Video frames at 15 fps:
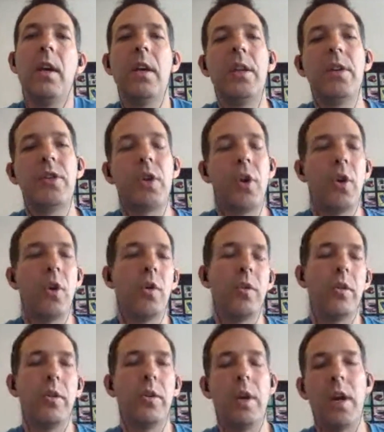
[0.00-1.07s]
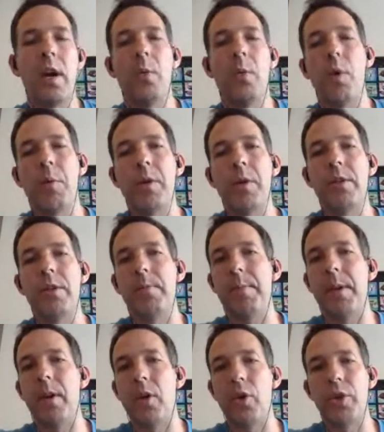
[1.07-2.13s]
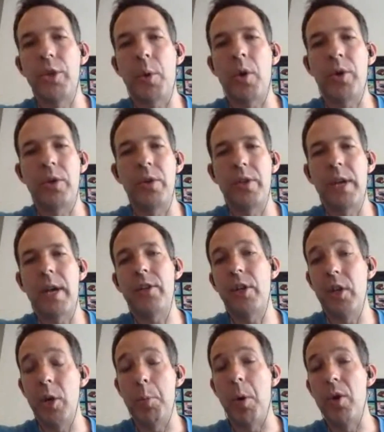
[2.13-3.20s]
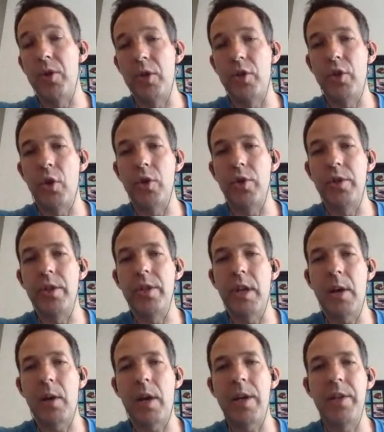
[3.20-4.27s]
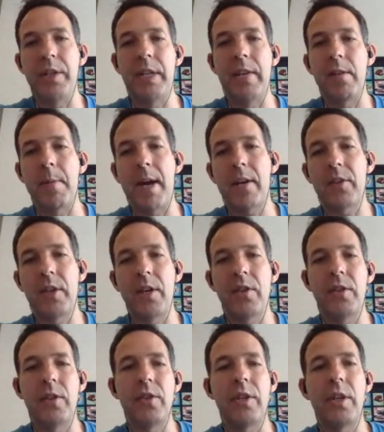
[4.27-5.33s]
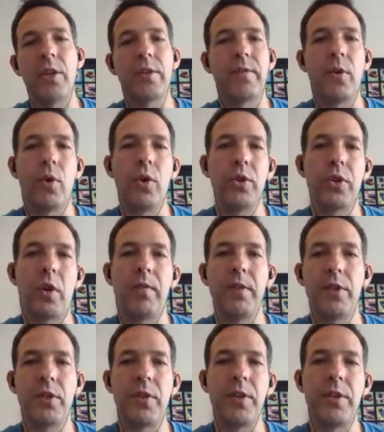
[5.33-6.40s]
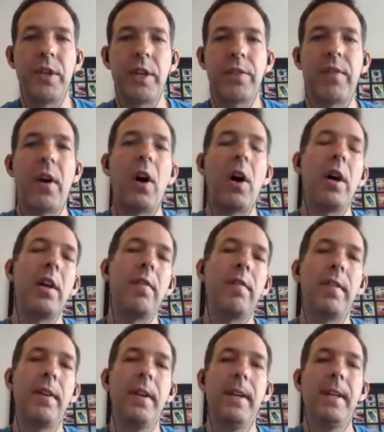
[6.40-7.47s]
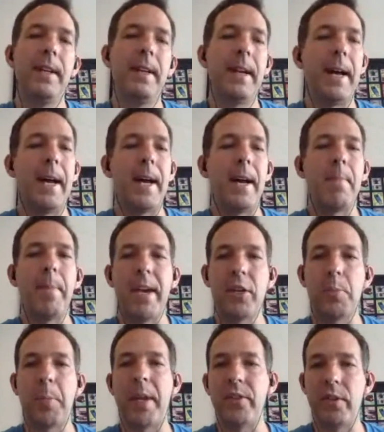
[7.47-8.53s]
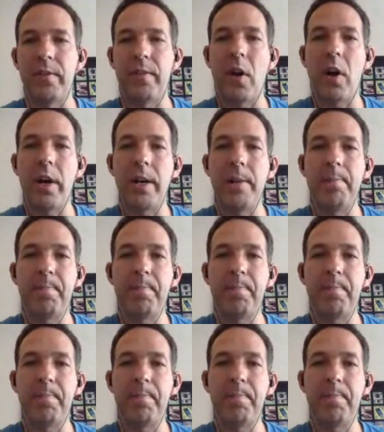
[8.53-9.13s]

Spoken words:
So we would go to Okta and say, actually, a new person's joined today. I'd like you to give them access to Salesforce, Office 365, Expensify.